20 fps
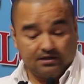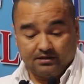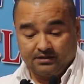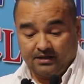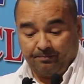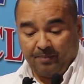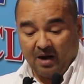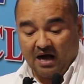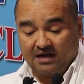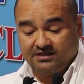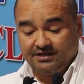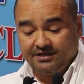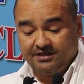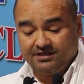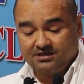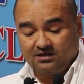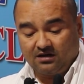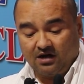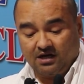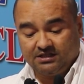The
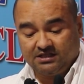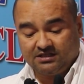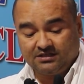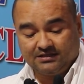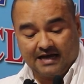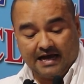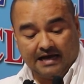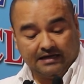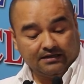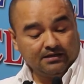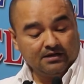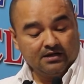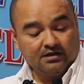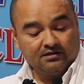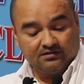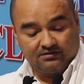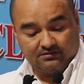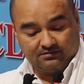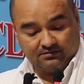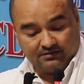parties
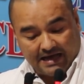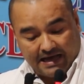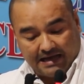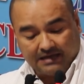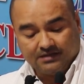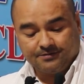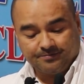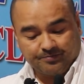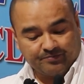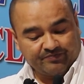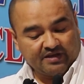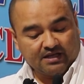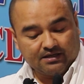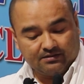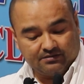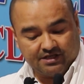understand that